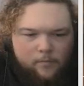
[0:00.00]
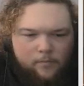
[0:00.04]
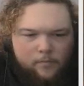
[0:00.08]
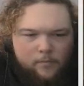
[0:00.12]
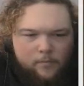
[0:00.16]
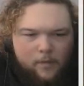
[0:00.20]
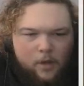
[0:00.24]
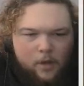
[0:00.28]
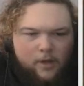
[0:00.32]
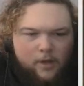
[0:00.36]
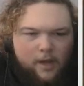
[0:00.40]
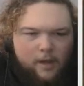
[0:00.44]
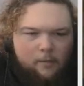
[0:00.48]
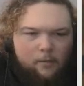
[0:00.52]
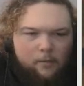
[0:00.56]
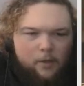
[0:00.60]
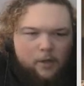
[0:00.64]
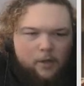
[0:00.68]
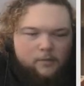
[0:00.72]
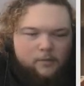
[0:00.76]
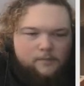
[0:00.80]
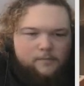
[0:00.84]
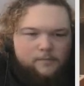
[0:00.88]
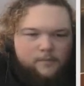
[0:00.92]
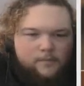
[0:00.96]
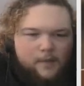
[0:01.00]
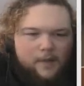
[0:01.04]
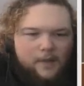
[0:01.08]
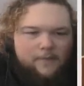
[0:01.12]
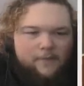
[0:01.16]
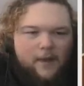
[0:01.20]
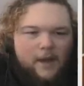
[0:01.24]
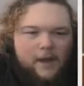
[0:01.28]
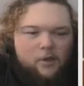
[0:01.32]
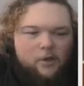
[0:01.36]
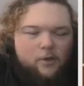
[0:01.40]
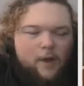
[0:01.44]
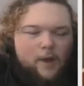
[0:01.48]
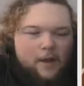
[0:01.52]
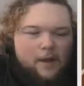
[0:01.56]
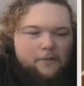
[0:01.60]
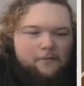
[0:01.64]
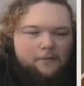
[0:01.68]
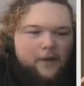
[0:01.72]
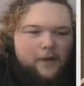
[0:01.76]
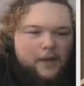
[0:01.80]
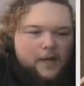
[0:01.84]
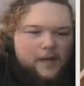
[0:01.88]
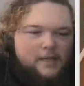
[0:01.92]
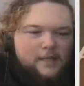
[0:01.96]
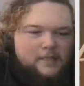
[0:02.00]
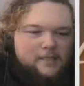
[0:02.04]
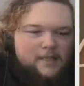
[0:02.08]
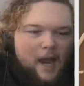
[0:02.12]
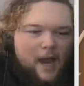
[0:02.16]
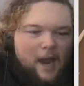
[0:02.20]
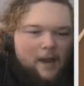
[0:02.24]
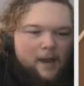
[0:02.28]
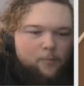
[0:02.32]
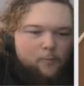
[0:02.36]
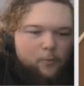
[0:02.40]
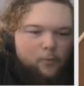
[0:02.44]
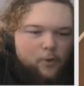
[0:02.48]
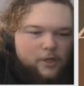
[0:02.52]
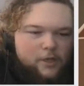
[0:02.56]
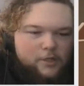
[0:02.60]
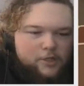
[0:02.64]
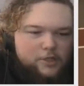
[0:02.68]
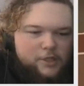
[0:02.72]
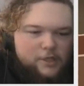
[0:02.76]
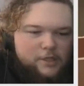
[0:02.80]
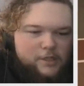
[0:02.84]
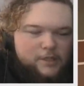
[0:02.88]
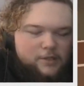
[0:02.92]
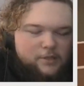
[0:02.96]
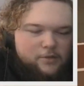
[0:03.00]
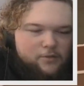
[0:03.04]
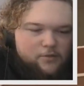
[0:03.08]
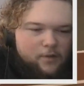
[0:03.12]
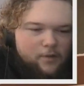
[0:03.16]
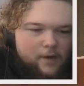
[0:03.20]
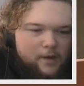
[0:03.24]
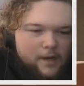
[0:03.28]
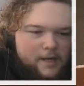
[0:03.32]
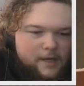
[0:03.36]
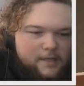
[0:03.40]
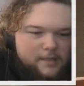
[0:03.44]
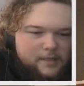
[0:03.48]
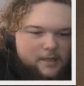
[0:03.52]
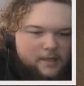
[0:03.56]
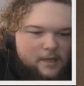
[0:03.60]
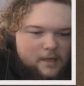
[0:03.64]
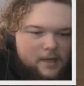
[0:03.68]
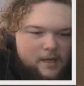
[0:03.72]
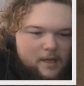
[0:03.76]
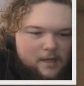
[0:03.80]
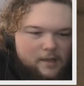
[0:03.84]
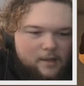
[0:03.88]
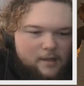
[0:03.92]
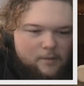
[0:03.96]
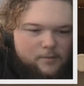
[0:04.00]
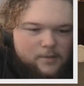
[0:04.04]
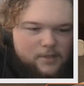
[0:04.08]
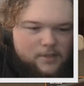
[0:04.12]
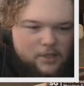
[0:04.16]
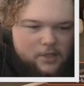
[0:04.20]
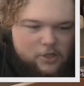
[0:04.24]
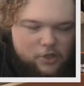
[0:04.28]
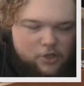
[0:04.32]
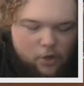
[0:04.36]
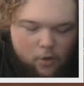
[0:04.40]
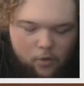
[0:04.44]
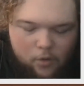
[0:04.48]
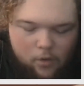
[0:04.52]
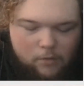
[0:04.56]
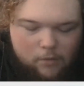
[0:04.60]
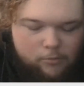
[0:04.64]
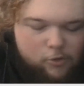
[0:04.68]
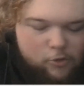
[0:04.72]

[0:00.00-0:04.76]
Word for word: Okay, well, if I knew how to fucking time one, Jesus Christ, that was such a horrible